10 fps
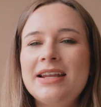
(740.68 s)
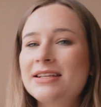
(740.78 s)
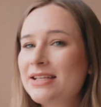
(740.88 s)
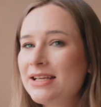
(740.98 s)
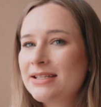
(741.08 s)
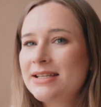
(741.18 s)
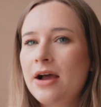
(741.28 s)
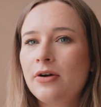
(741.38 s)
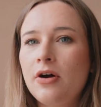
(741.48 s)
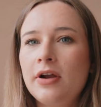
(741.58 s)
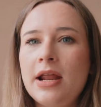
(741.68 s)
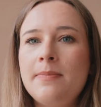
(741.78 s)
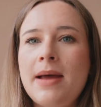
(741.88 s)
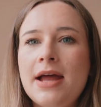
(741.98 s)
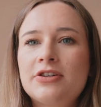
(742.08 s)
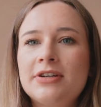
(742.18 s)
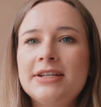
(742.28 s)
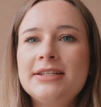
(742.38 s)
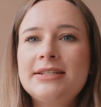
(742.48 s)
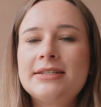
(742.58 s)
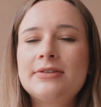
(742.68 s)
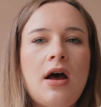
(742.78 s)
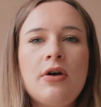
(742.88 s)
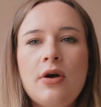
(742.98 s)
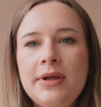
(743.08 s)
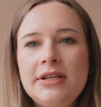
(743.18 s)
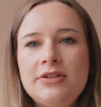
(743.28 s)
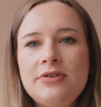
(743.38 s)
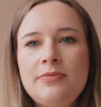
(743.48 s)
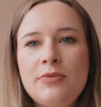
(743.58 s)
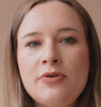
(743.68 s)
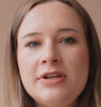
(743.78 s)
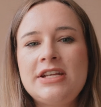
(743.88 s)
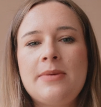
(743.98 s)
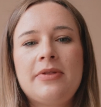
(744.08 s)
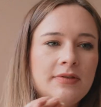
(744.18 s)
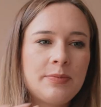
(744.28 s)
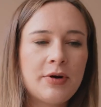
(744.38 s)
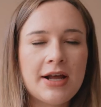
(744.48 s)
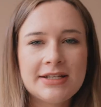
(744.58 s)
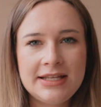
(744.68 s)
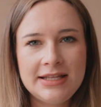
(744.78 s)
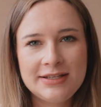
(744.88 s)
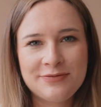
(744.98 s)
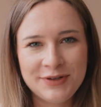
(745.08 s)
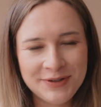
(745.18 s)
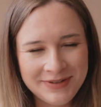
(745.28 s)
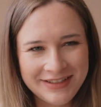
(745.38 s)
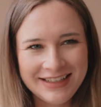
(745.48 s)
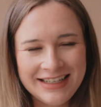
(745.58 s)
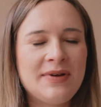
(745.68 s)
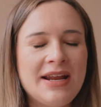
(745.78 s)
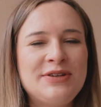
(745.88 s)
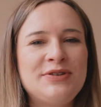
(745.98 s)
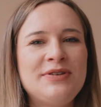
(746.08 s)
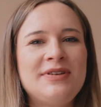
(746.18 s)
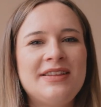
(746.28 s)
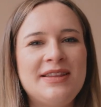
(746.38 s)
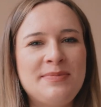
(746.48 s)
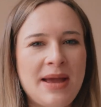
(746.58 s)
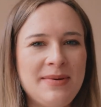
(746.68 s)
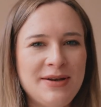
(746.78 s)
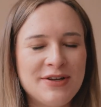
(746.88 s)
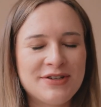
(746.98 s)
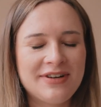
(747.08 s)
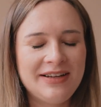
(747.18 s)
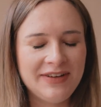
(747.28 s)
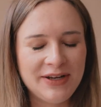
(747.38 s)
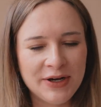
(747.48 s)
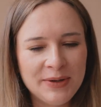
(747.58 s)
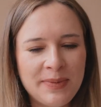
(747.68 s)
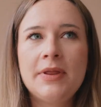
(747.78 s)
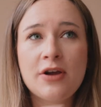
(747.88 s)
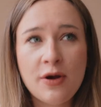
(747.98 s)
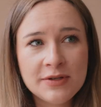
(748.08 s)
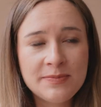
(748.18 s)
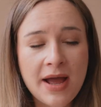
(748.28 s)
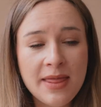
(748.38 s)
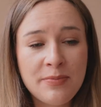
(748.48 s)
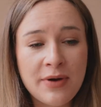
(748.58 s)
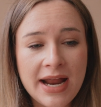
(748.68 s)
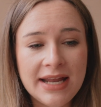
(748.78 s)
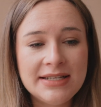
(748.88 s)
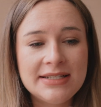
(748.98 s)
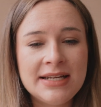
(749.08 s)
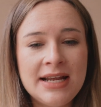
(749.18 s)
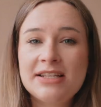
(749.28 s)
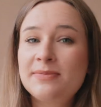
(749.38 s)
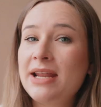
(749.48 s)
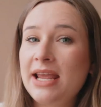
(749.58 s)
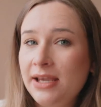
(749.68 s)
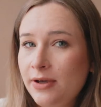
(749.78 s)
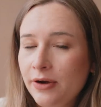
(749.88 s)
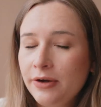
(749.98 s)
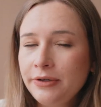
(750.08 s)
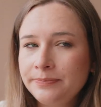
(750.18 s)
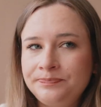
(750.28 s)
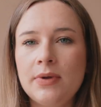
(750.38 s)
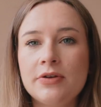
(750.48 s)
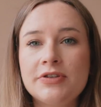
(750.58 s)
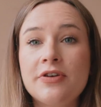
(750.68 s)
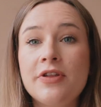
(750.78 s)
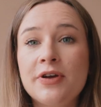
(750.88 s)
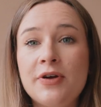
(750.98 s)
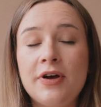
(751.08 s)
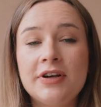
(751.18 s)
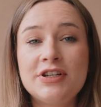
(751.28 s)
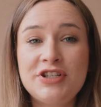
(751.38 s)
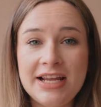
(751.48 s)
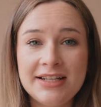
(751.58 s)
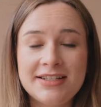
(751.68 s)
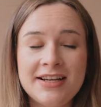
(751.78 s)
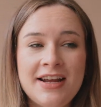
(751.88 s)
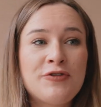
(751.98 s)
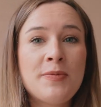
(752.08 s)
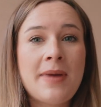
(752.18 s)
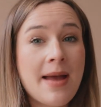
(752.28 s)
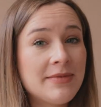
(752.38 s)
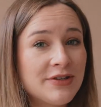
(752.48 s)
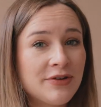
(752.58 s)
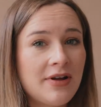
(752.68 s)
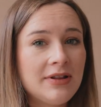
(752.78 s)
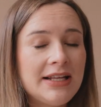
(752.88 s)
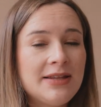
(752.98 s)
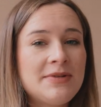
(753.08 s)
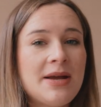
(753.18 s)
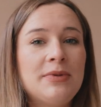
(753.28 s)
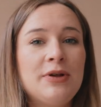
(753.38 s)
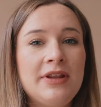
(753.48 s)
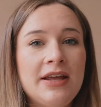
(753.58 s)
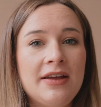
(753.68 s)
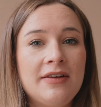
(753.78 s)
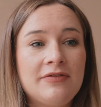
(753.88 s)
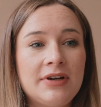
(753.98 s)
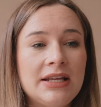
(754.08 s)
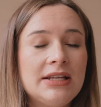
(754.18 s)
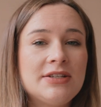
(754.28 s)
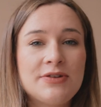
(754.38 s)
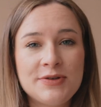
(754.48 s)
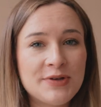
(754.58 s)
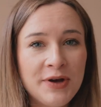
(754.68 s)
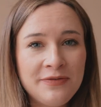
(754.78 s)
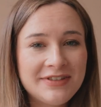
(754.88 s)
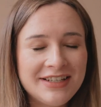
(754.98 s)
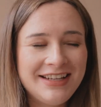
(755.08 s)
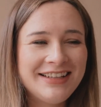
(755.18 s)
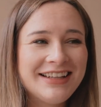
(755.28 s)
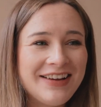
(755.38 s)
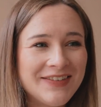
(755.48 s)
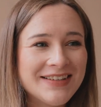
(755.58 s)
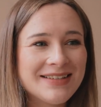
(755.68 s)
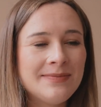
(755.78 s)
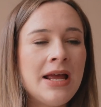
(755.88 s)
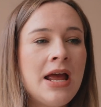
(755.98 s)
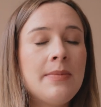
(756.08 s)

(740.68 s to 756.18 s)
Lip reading: Next thing is our cot and mattress. I'll go into more in depth the products in this room when I do the baby nursery video. But the cot was by the brand Tasman Eco. We also got the cot sheets from Amazon. I'll link them down below. They're freaking so soft. They're awesome.